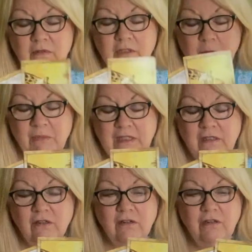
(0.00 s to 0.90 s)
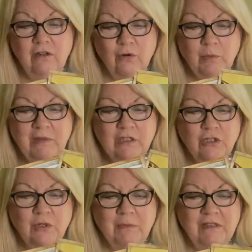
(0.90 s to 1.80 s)
depends on your
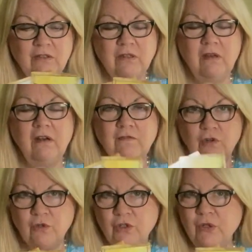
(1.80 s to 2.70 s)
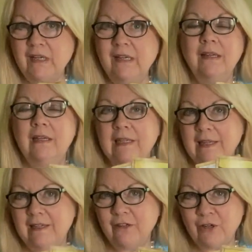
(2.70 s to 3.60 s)
picture, but there's a lot of nurturing
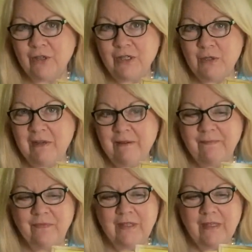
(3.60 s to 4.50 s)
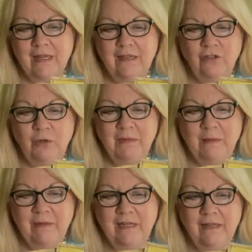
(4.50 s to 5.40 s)
and encouragement. And you may
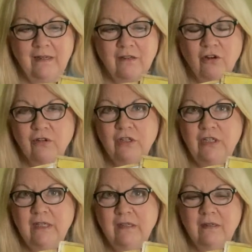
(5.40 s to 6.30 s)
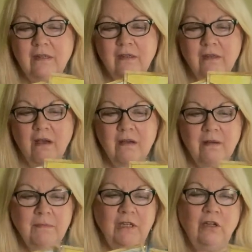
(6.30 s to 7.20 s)
be encouraging
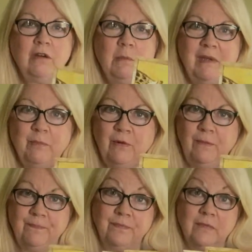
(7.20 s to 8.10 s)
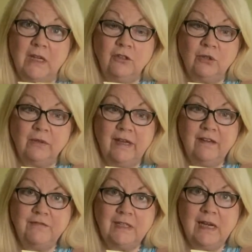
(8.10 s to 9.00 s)
um, young people in your
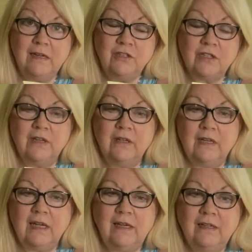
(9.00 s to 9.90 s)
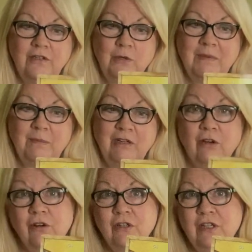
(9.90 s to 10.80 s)
life, Sag, and you may be
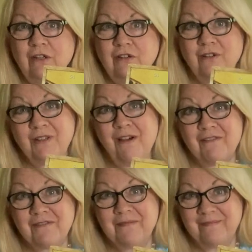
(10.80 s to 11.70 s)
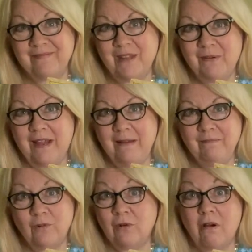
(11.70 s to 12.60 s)
encouraging yourself, okay,
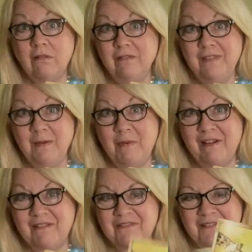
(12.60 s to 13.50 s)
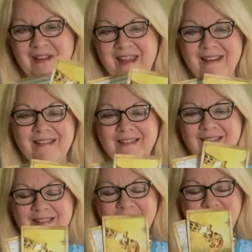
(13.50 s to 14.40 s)
or all of the above, okay.
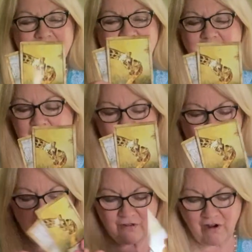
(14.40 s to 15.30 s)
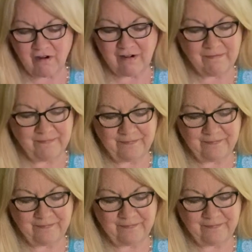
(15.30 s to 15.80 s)
It's a really important card.